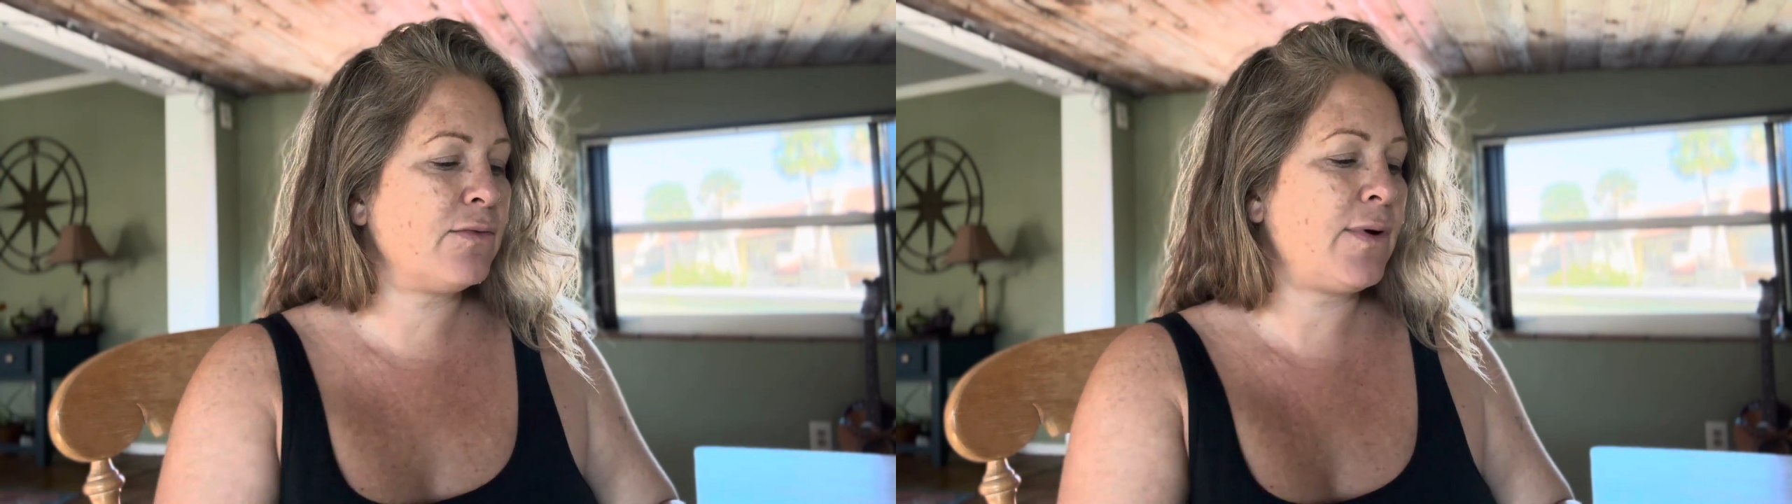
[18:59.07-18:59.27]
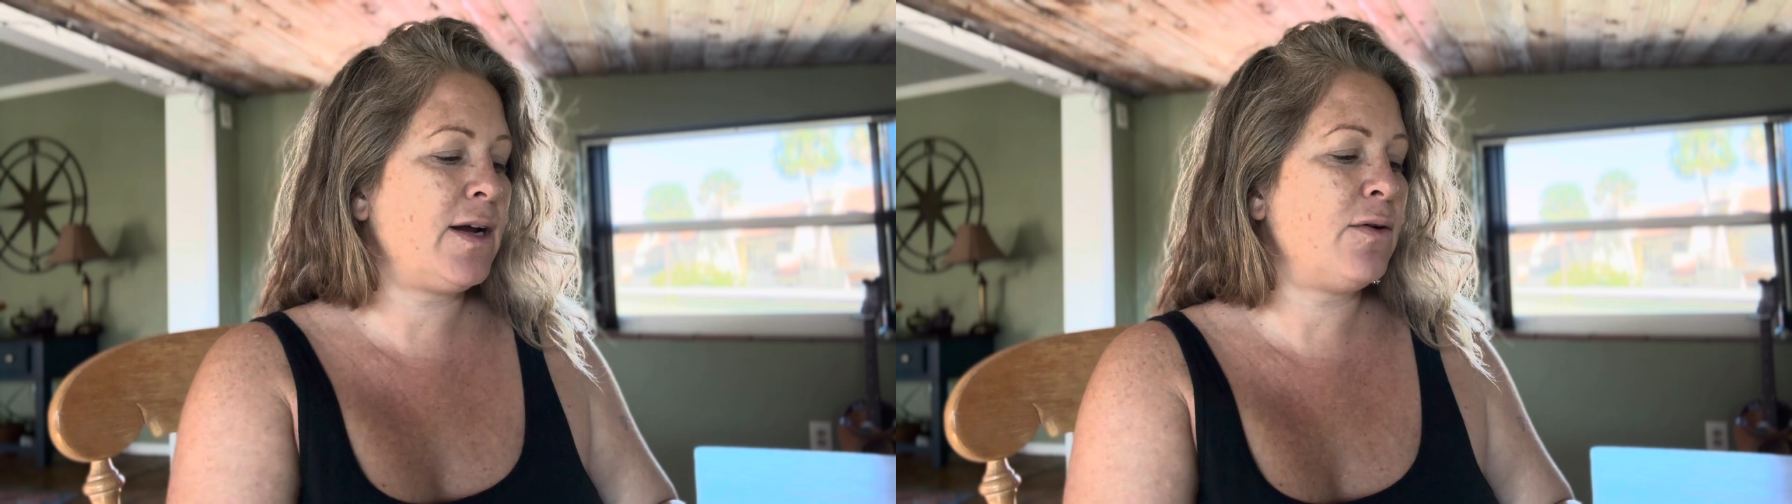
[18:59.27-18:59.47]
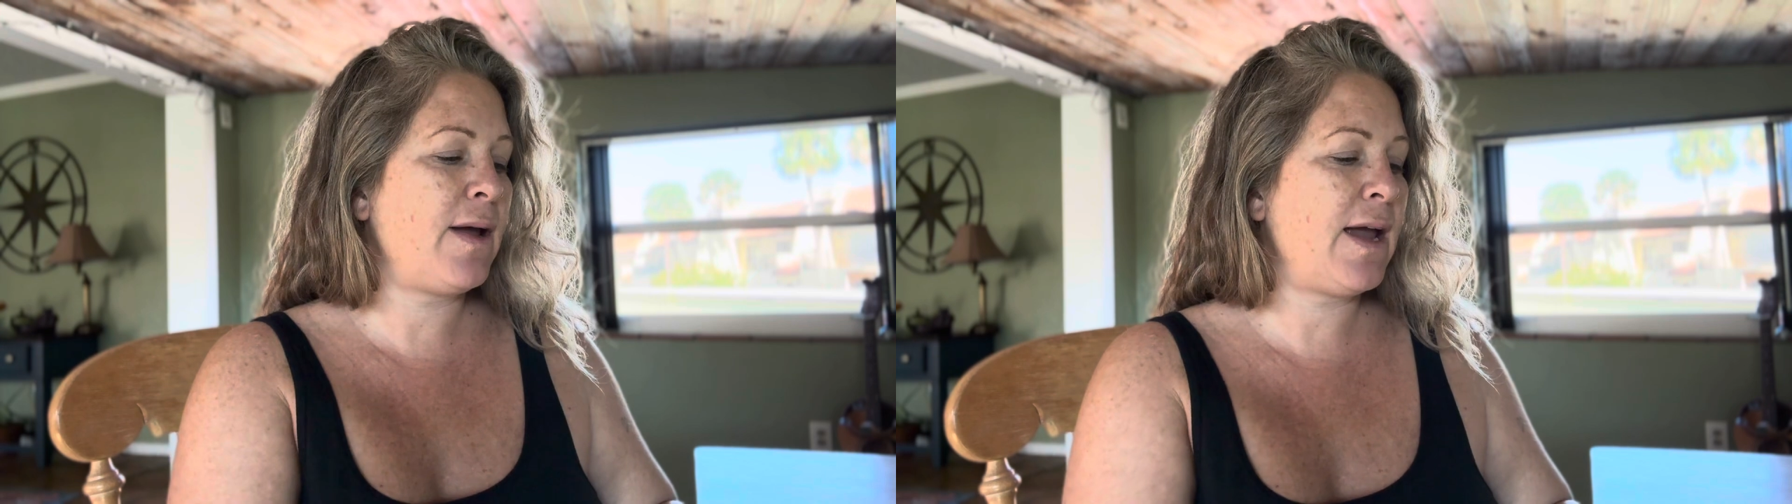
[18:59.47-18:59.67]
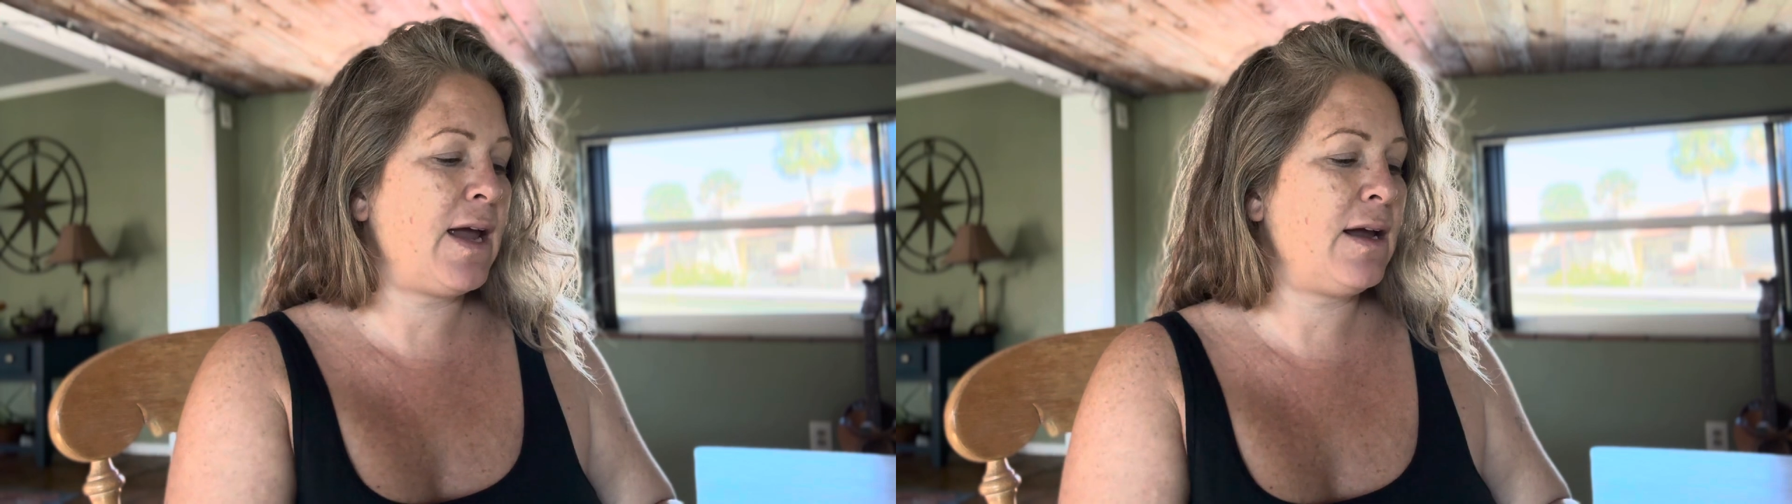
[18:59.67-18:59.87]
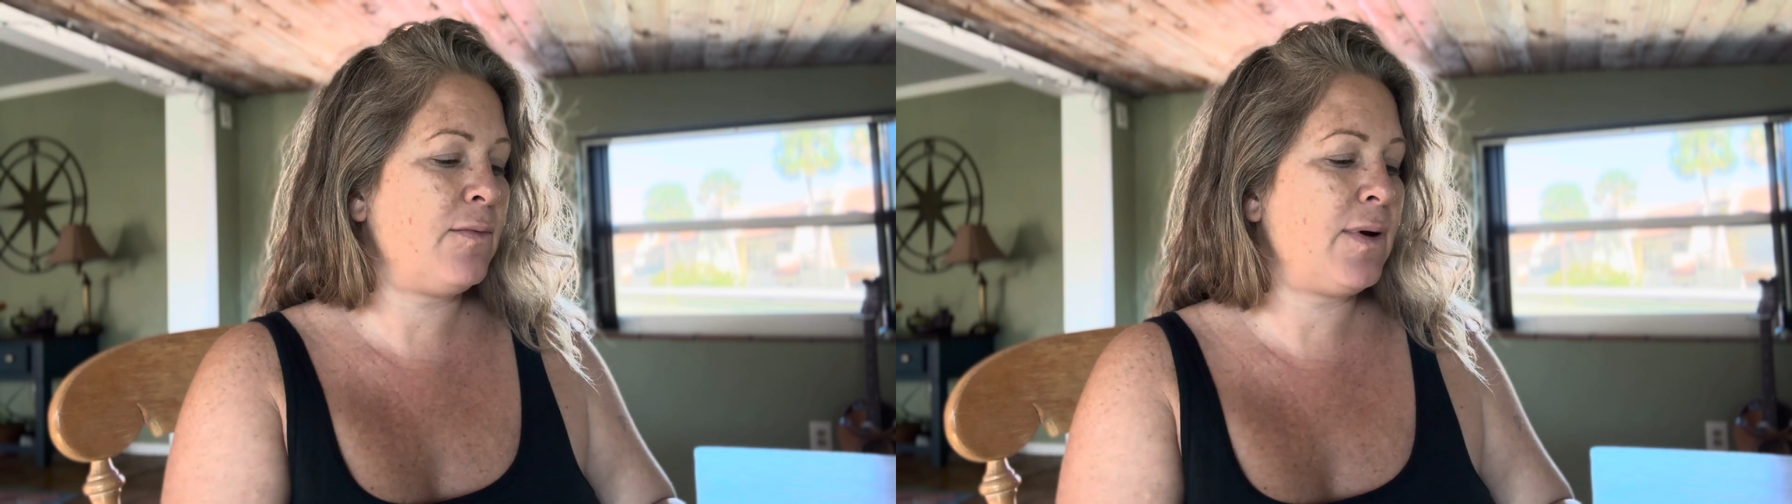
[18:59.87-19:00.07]
right
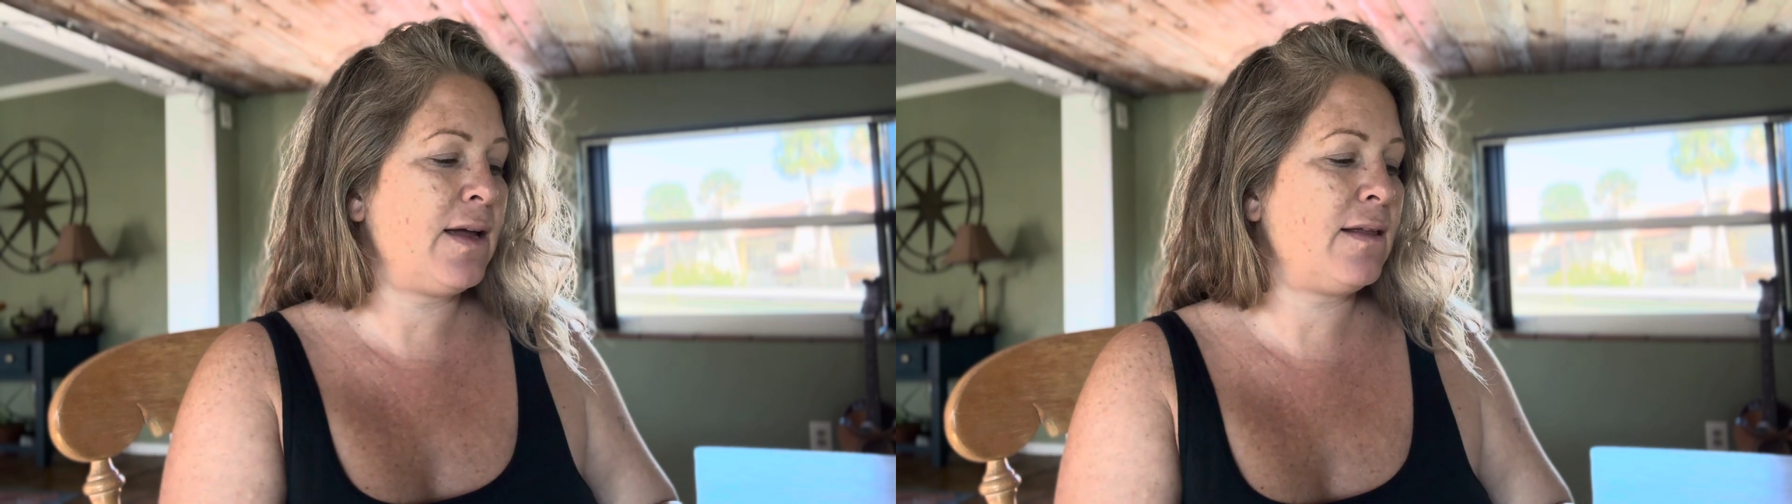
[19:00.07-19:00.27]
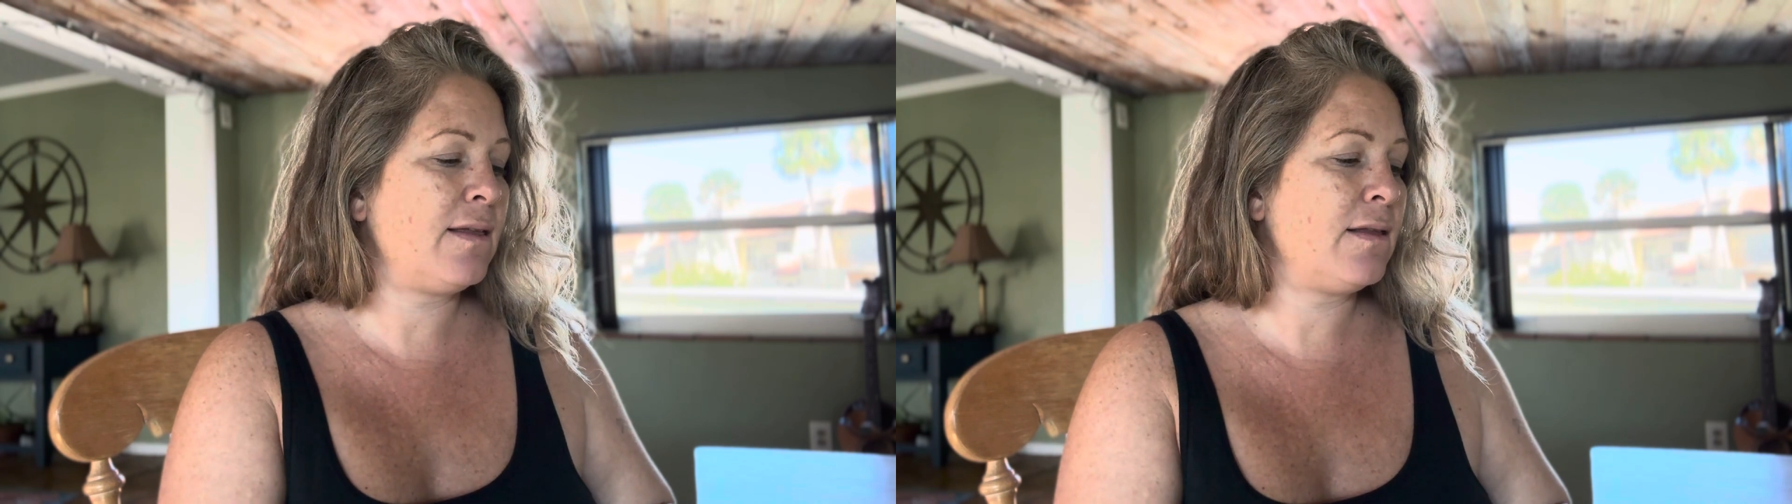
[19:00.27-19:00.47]
away with